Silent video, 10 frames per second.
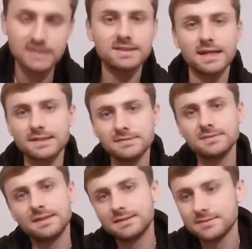Okay,
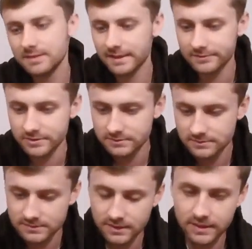well, whatever.
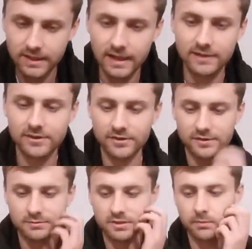I
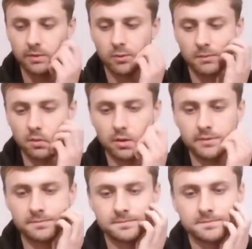thought there was going to be one
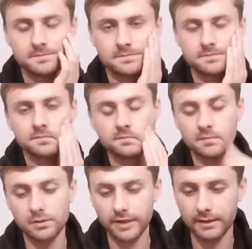more.
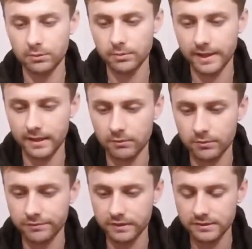Okay, well, we got a
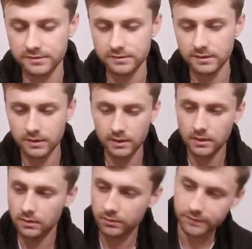reverse
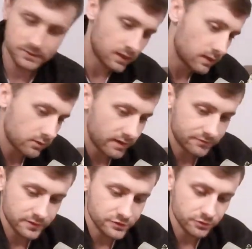
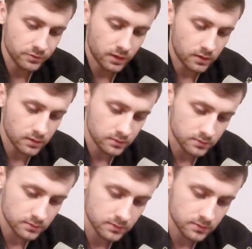holographic Dugong